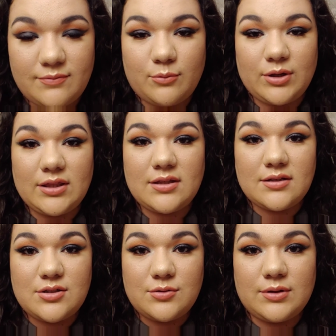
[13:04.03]
with
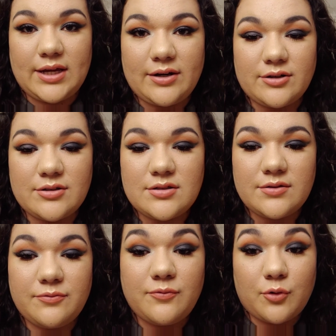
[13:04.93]
2 layers
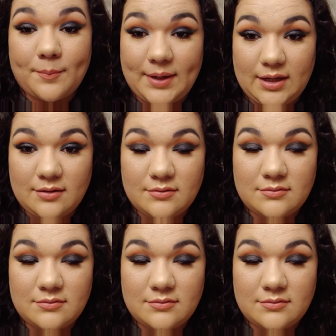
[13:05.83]
for me.